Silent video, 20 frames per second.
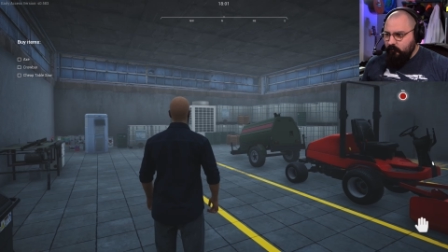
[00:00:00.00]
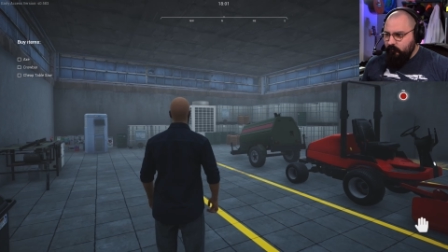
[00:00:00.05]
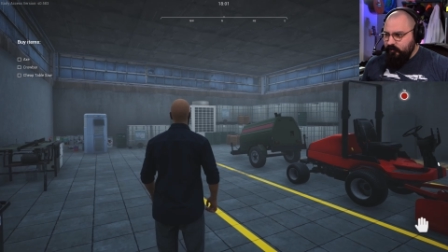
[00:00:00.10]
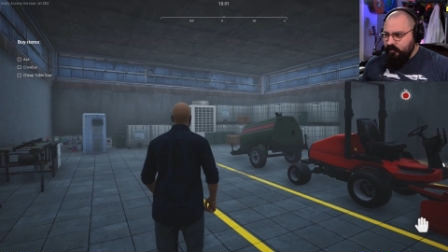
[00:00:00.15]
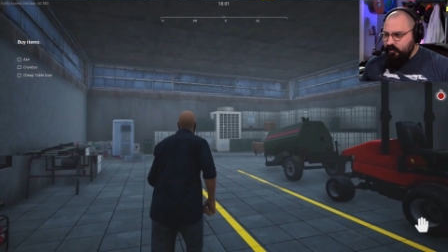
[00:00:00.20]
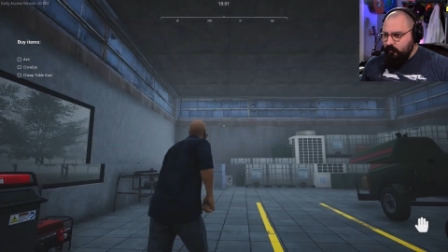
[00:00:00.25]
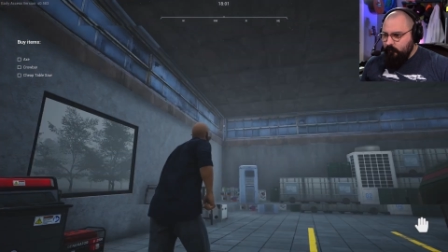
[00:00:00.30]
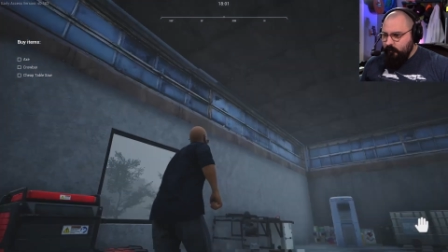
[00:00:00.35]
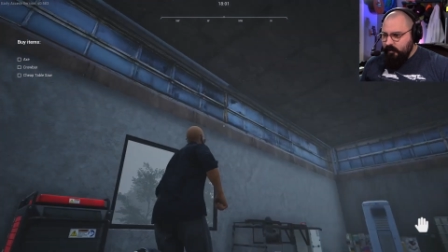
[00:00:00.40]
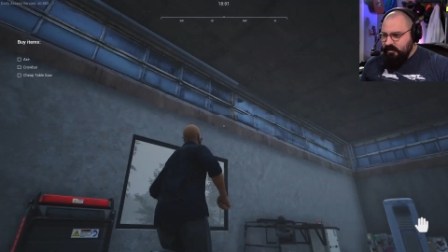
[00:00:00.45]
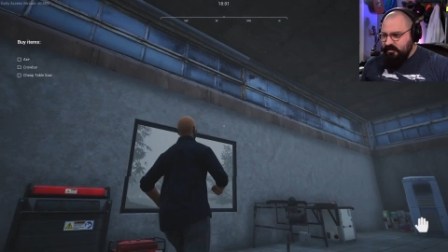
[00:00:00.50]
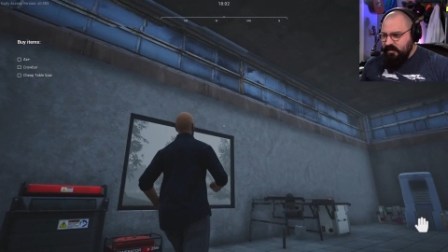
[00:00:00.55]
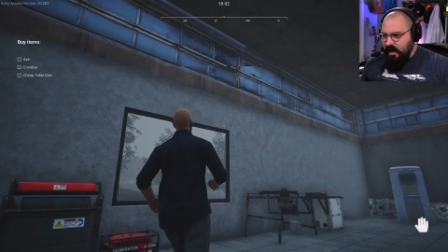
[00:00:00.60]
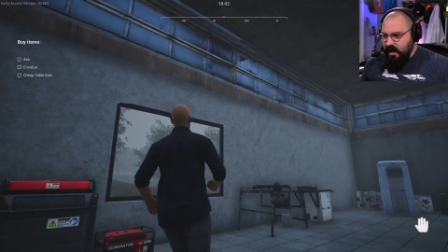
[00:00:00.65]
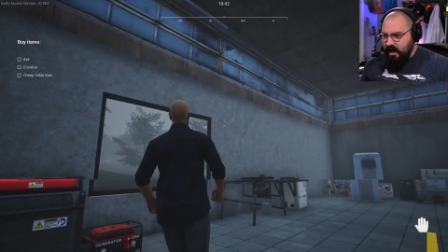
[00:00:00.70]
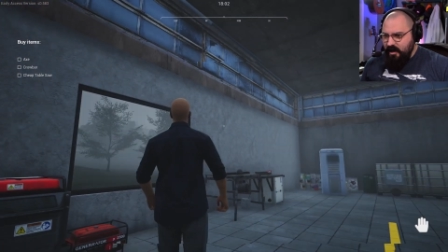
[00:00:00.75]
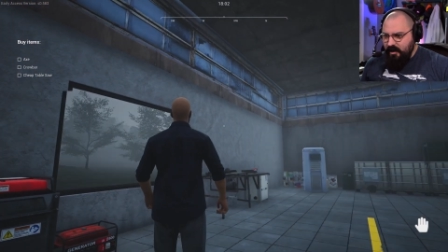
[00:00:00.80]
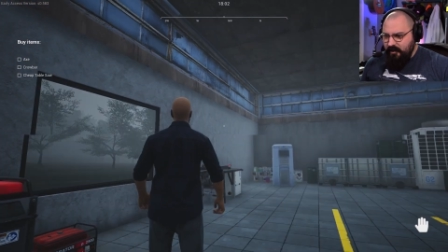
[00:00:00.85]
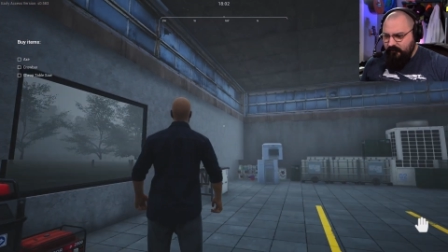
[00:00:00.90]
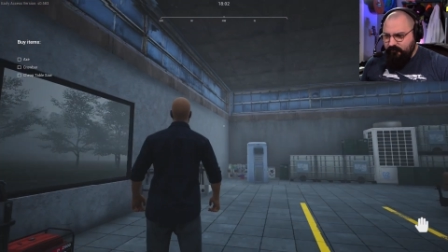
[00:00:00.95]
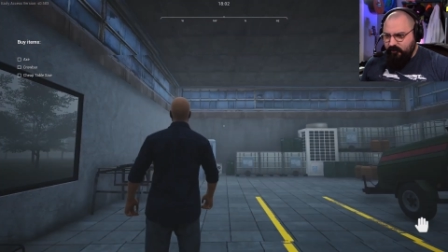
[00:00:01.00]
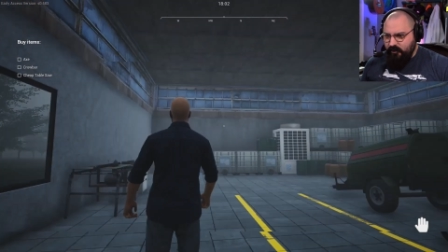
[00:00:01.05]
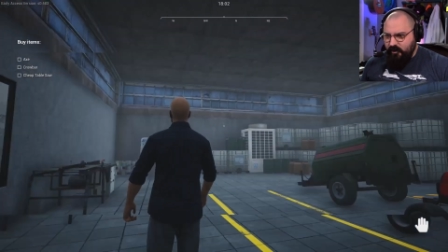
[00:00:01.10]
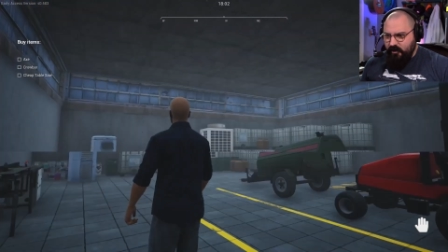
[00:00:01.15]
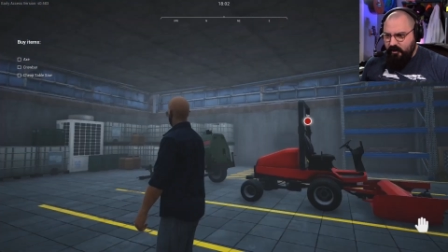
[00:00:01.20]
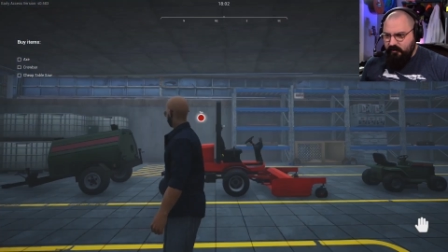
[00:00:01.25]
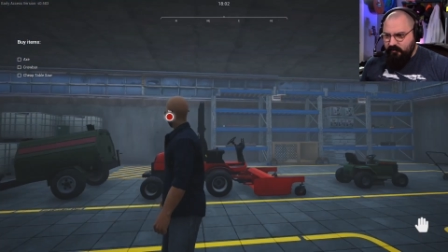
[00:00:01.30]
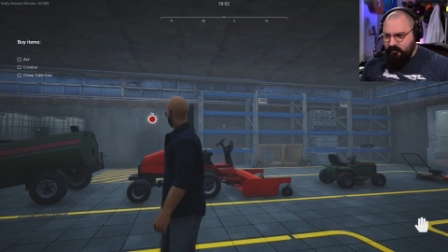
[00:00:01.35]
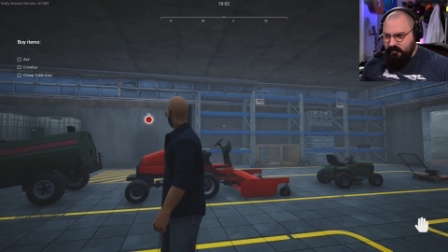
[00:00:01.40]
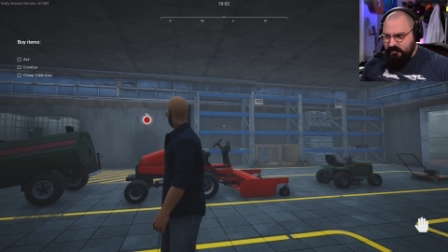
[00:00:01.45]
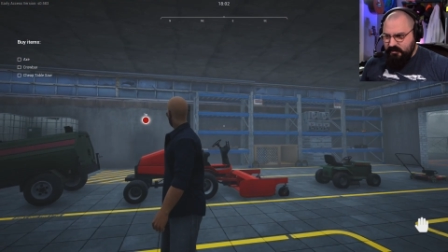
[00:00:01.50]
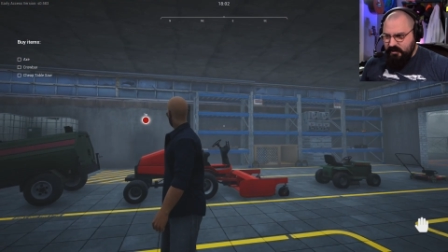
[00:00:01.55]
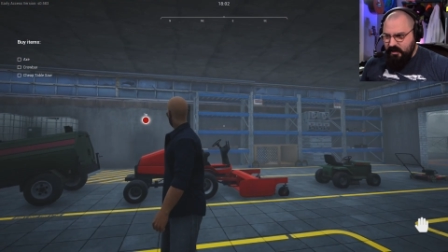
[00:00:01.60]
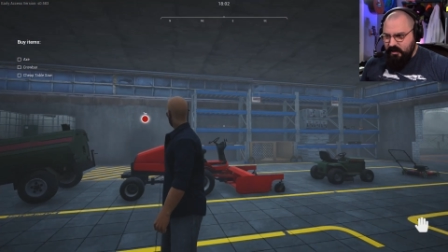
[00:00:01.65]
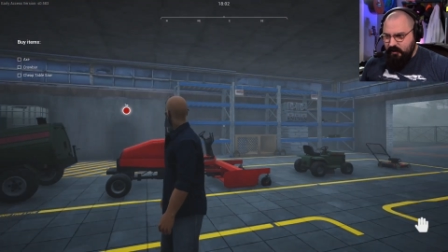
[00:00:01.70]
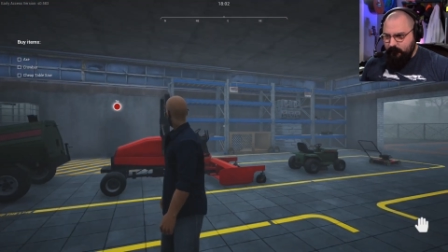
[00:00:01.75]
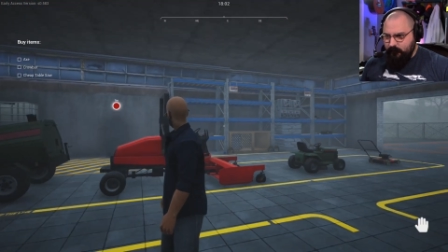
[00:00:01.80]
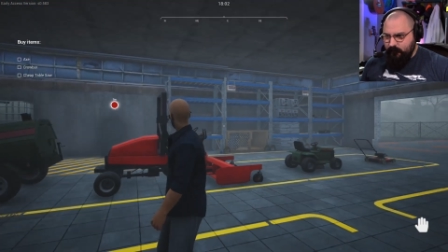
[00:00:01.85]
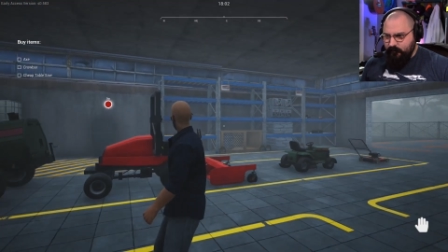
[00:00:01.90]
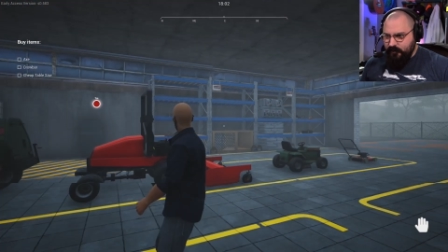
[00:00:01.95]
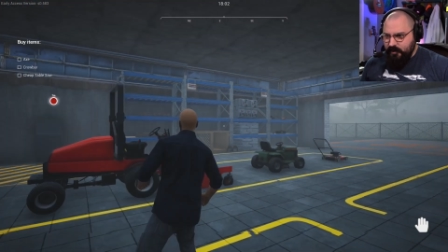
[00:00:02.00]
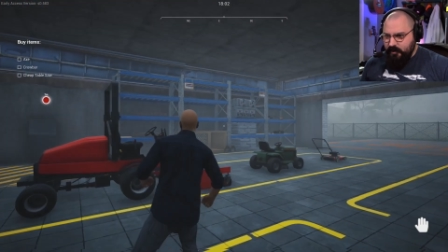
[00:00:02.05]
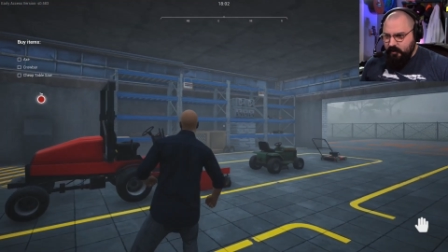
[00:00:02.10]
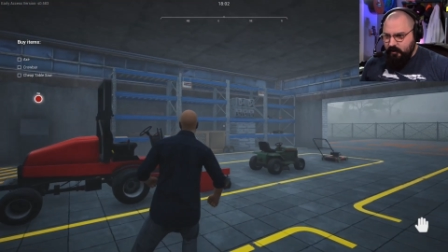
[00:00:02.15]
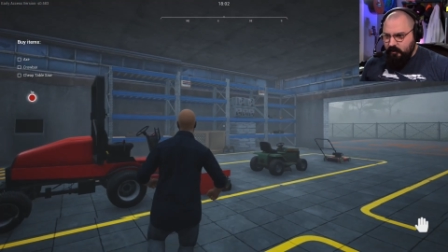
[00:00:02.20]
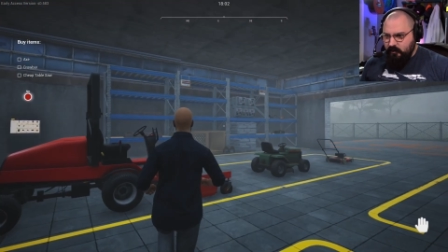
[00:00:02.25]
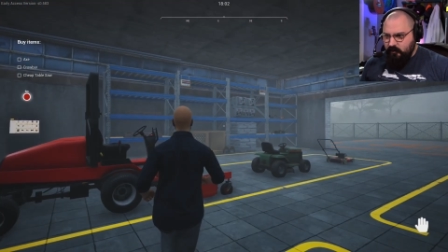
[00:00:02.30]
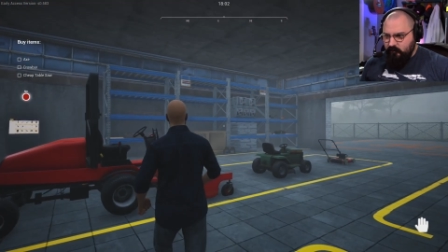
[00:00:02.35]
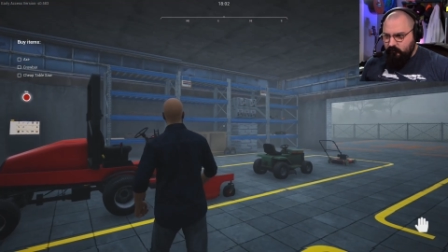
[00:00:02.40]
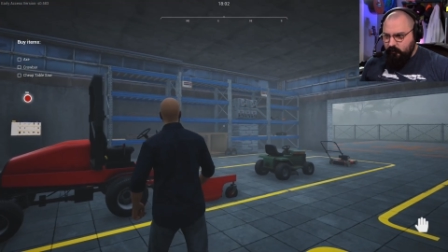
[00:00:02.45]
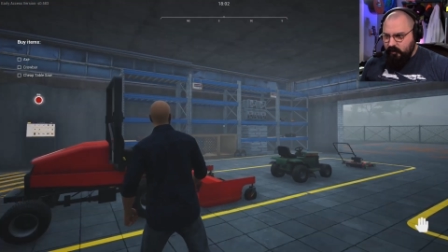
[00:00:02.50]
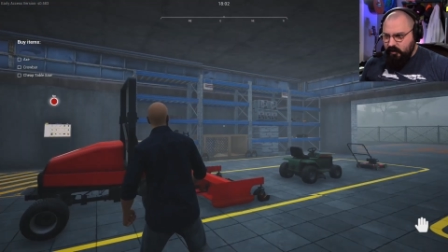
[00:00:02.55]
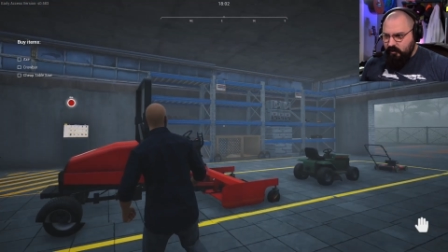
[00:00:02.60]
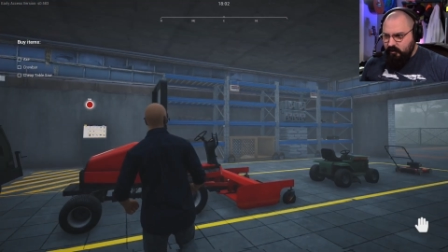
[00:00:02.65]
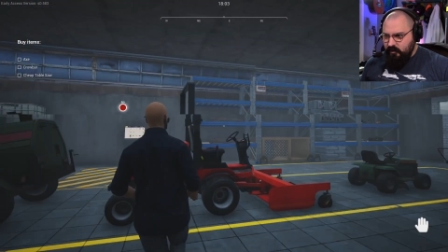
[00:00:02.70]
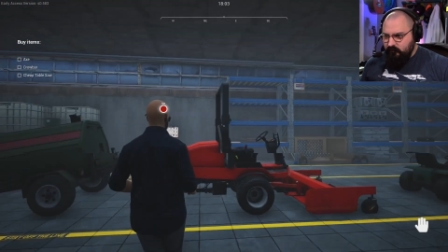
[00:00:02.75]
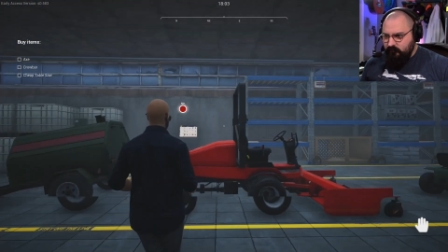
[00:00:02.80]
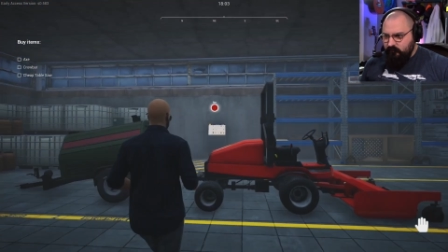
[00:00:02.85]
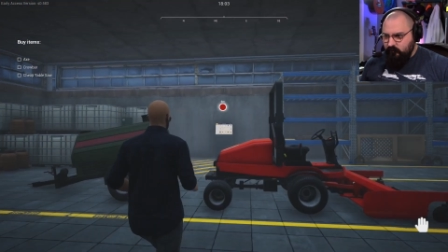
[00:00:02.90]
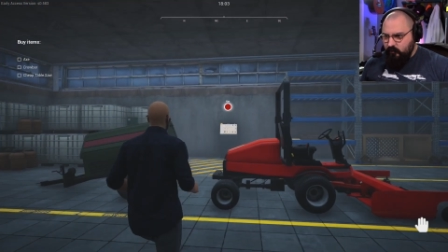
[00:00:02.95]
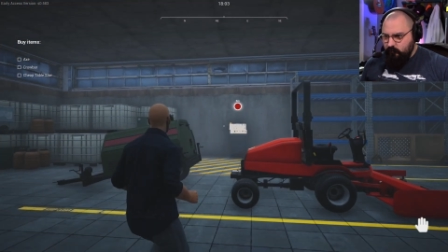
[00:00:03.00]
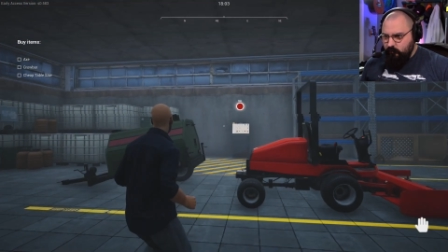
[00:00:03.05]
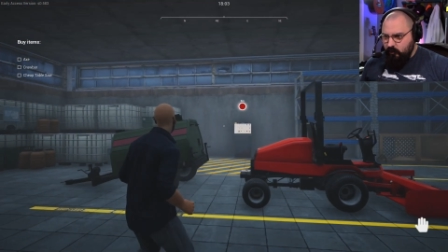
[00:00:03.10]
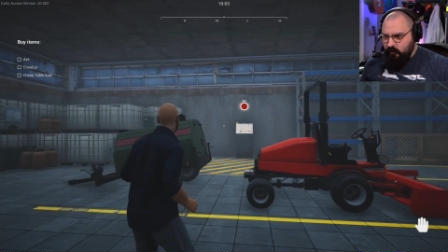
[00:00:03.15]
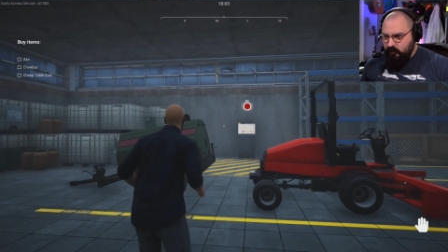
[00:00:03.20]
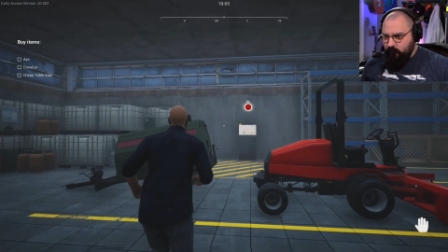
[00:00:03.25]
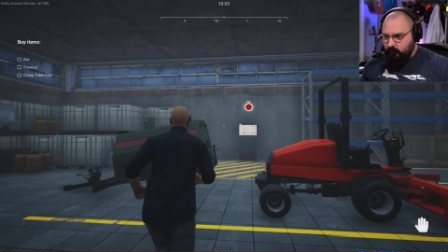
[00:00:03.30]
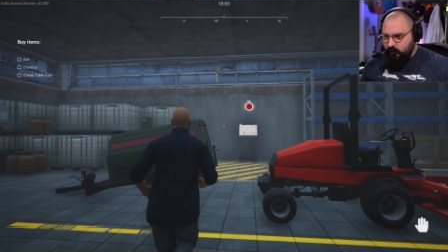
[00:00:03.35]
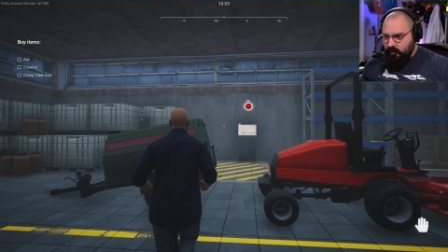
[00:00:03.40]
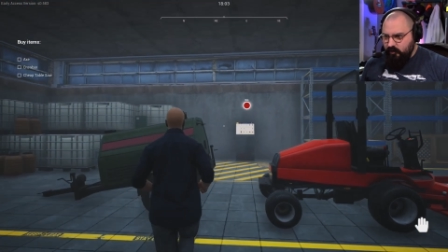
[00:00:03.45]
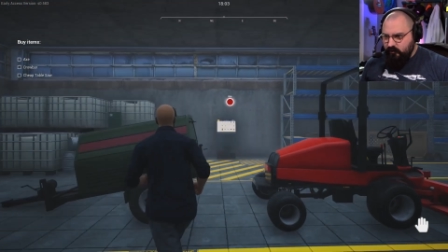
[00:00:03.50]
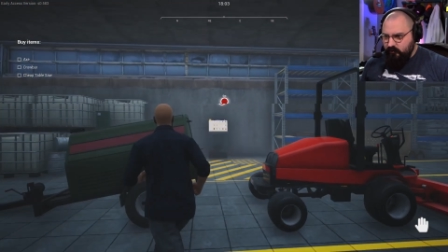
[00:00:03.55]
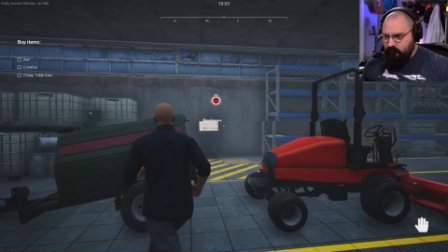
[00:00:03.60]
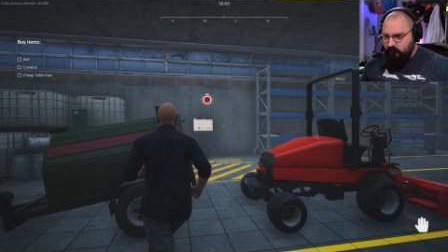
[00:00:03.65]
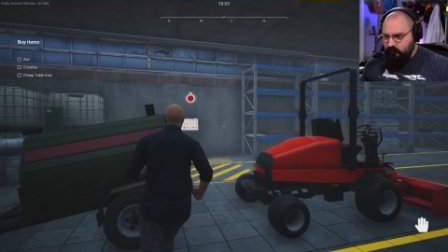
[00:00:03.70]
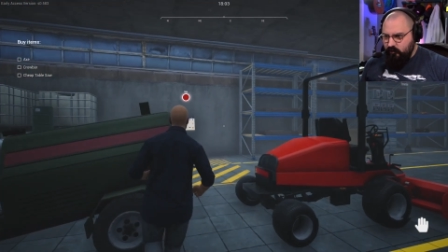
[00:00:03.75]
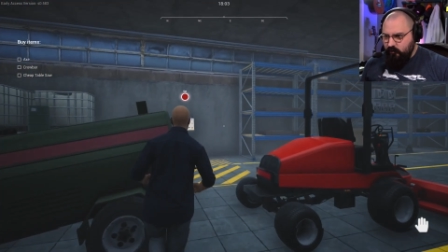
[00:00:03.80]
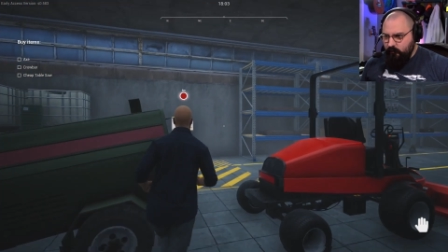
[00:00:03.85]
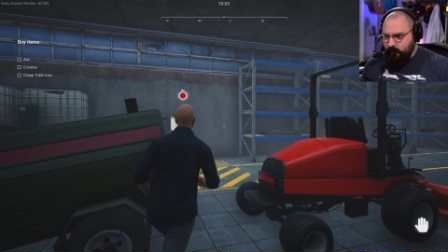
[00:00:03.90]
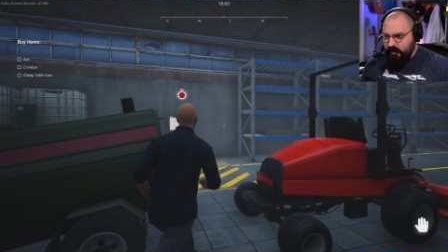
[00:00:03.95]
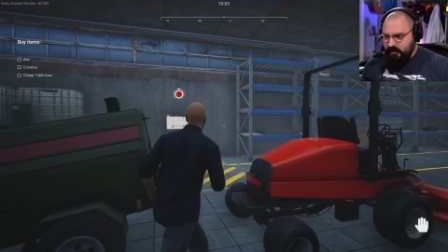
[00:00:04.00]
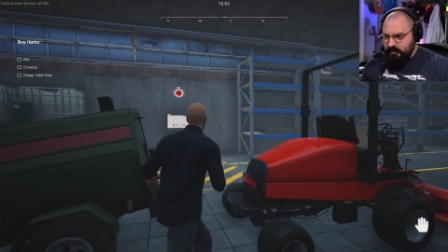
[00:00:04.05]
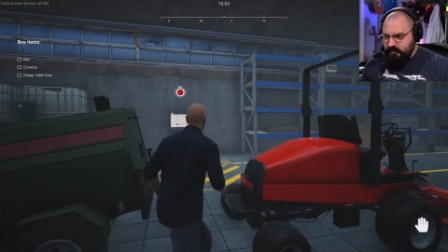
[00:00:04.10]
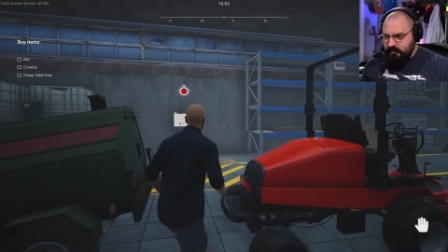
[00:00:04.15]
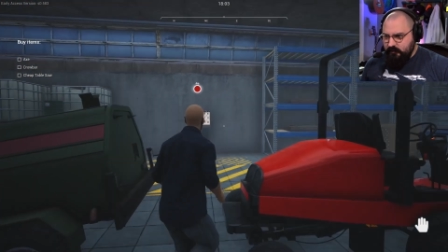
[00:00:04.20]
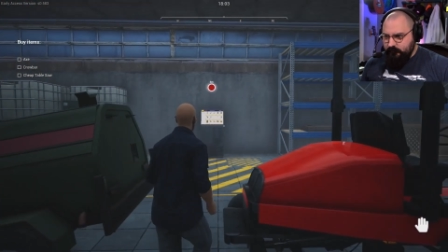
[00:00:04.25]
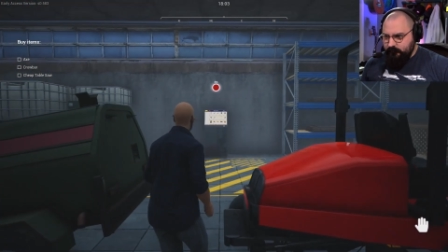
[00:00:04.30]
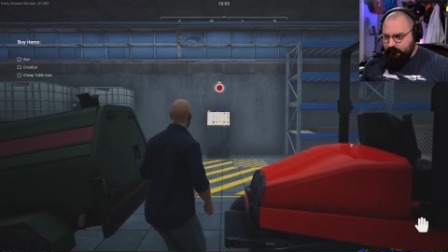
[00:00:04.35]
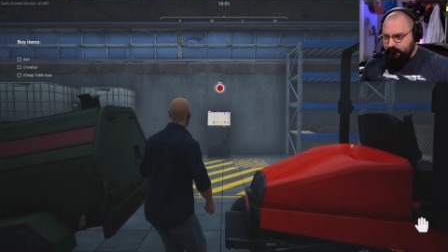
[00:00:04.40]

with humans ever in this game. Because we couldn't afford more than 1 or 2 humans.